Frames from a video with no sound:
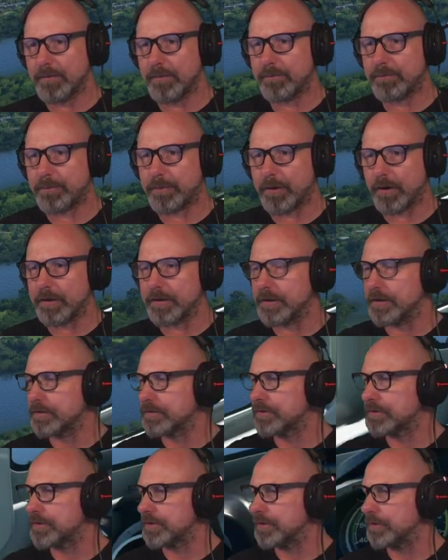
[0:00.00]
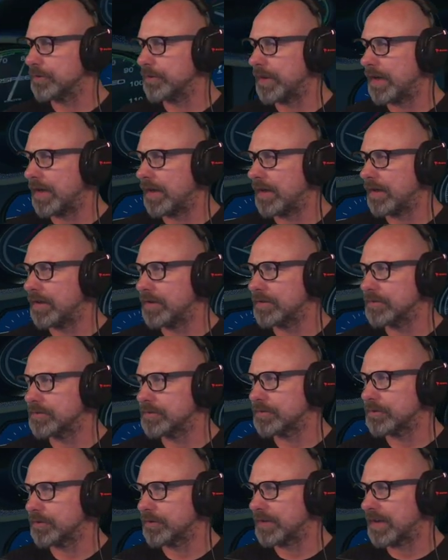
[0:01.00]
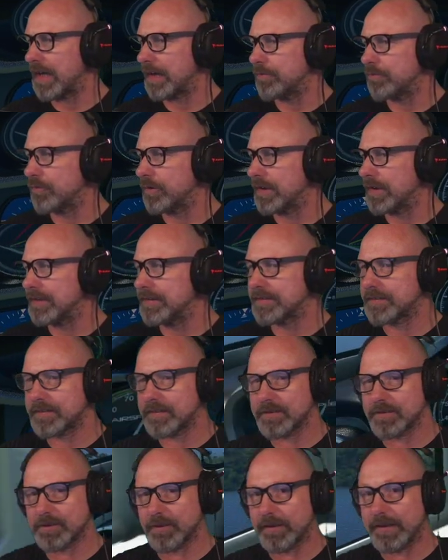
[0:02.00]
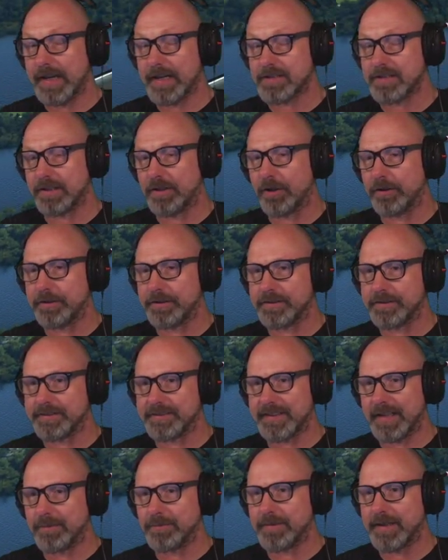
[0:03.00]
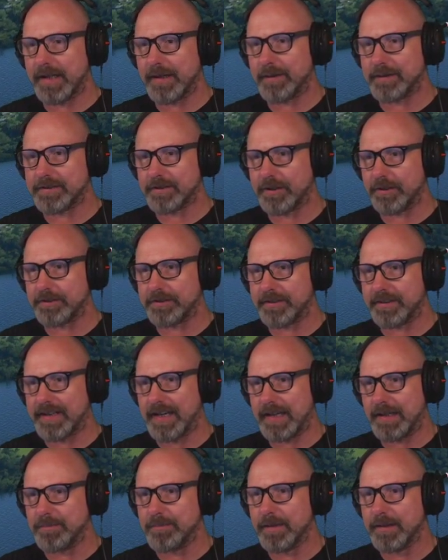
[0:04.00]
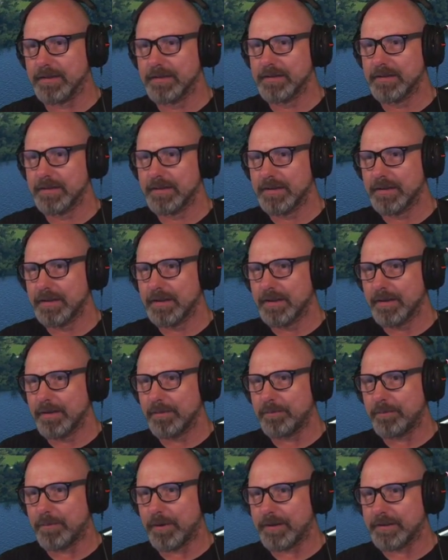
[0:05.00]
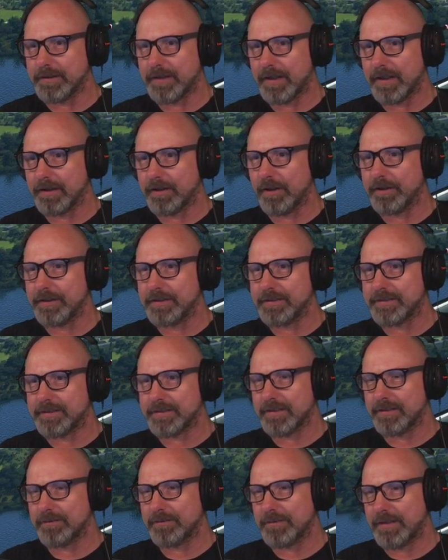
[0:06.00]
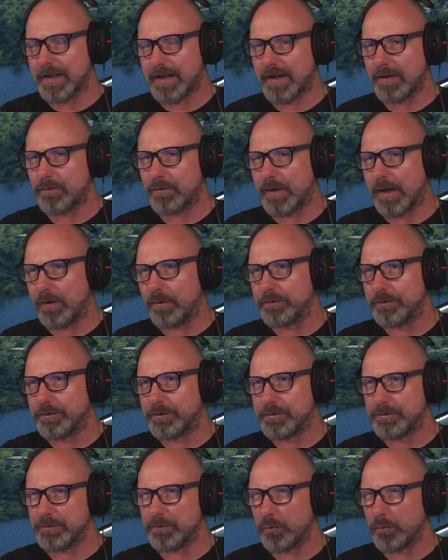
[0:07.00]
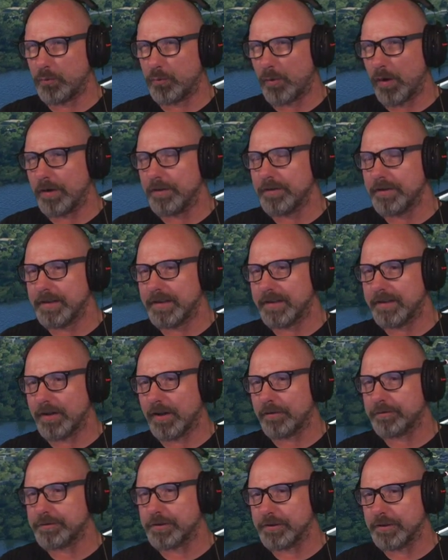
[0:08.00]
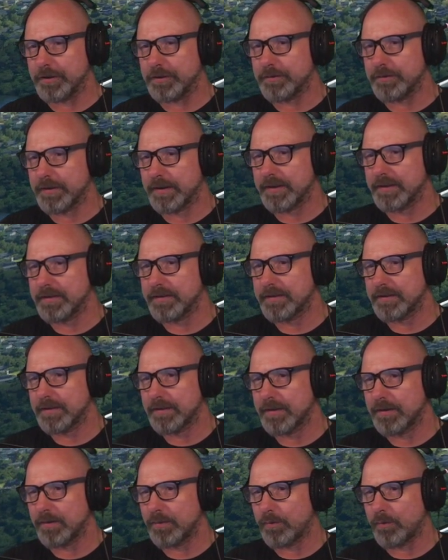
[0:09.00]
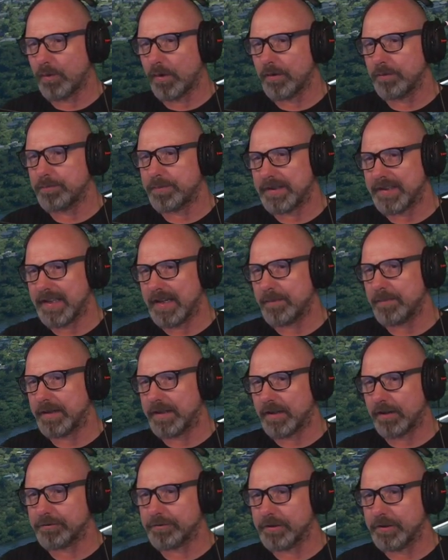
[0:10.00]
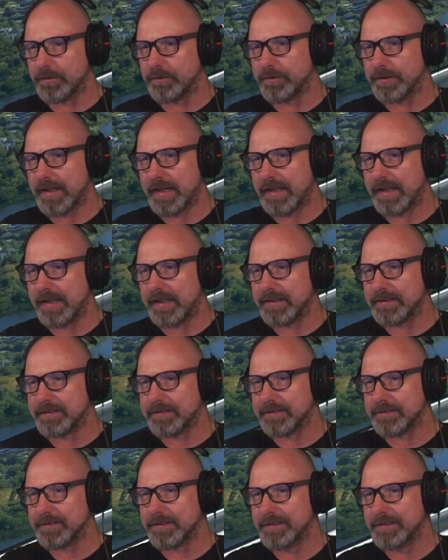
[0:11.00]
prior to the game release, so I actually got it the same day as I got the game, but I got it around 1 in the afternoon, 1 p.m. in the afternoon, and